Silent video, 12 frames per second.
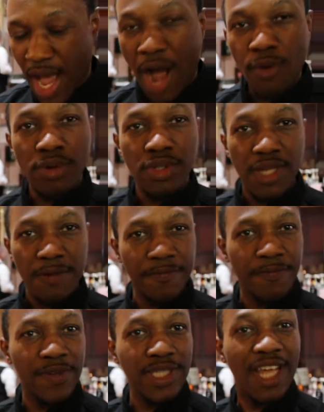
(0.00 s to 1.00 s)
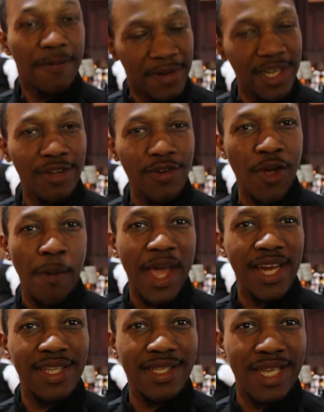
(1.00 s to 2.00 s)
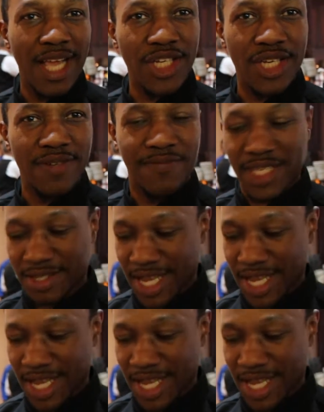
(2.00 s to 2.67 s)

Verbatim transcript: I would def definitely recommend this dish. This